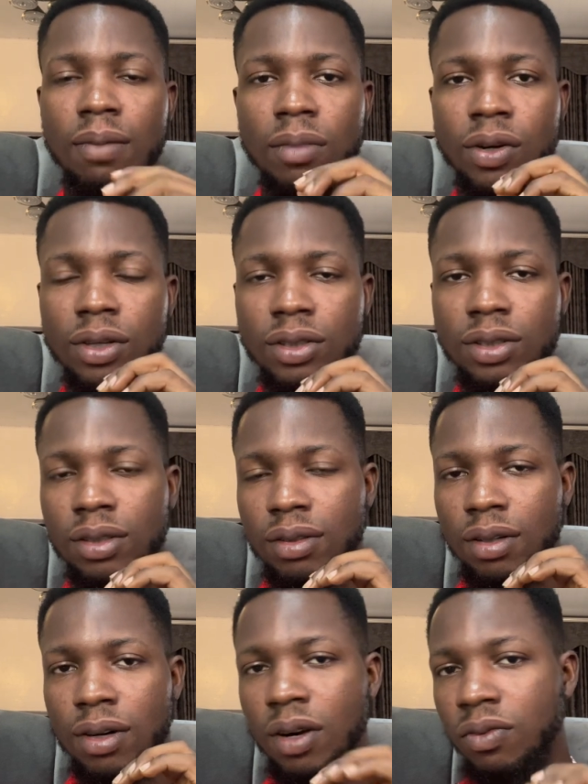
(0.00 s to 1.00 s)
because
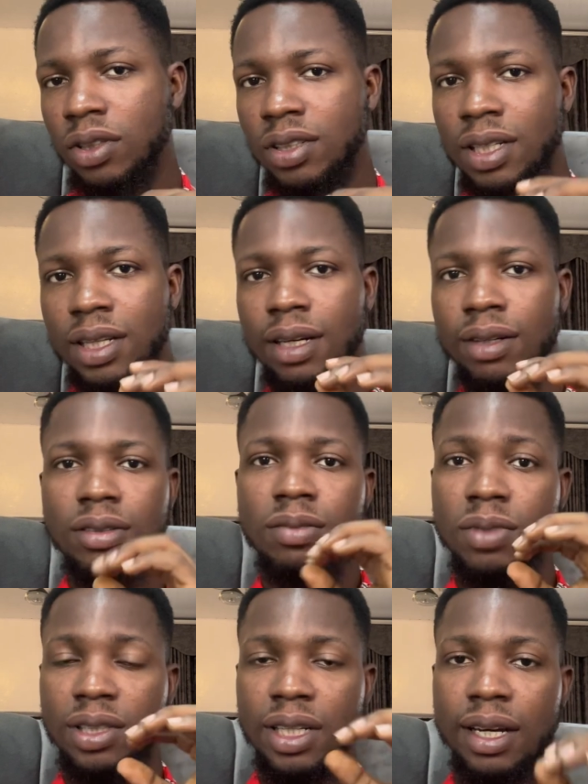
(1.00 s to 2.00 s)
obviously they are going to
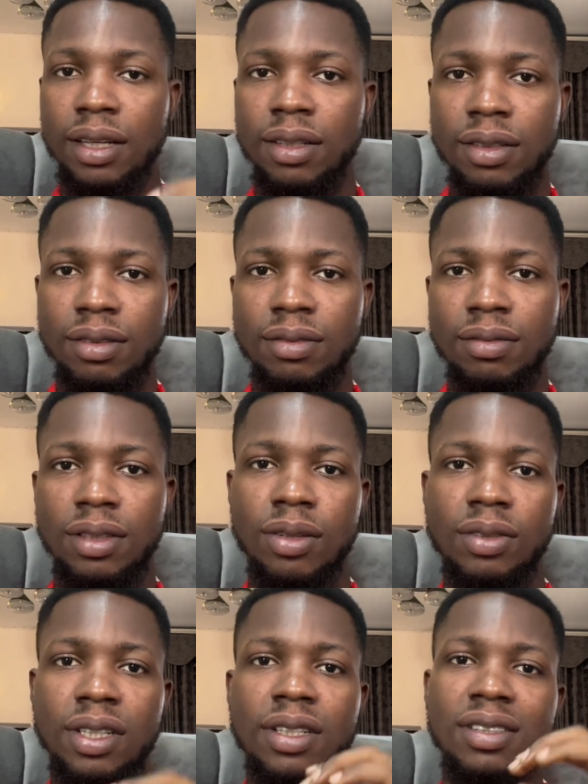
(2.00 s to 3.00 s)
be scared. They'll
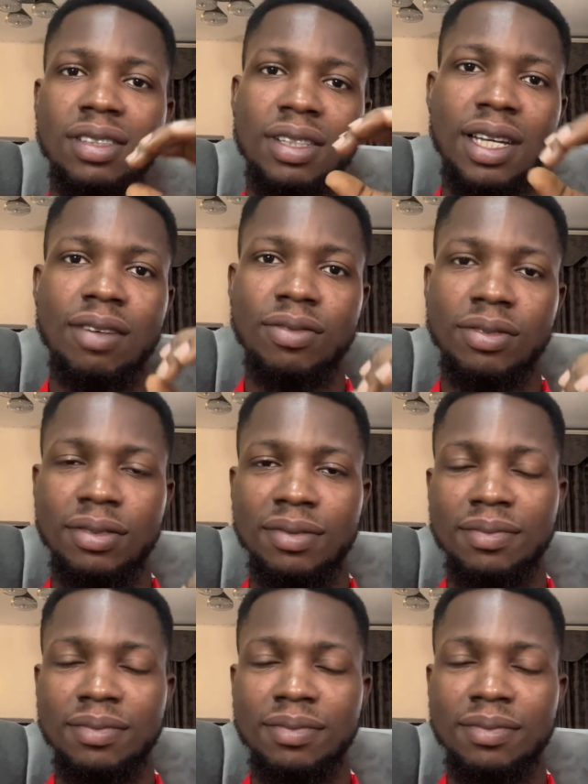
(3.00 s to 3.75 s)
think it's the devil.